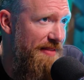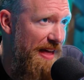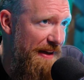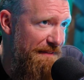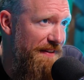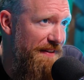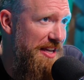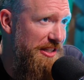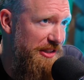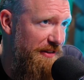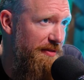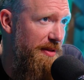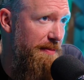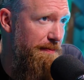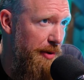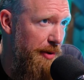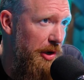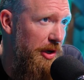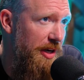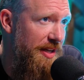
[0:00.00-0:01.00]
that phase of
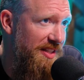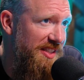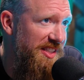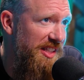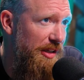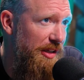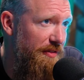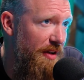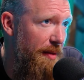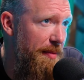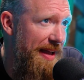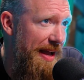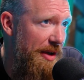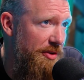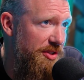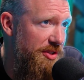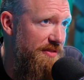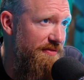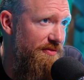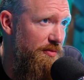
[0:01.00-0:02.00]
the burring the single family
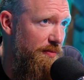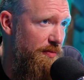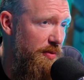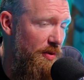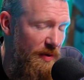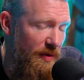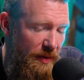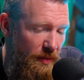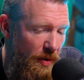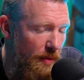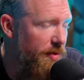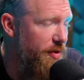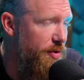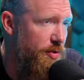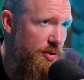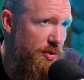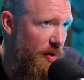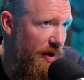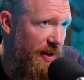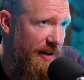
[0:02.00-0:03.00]
houses? And, like, what were
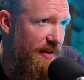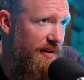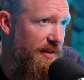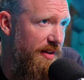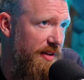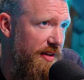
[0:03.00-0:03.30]
you doing?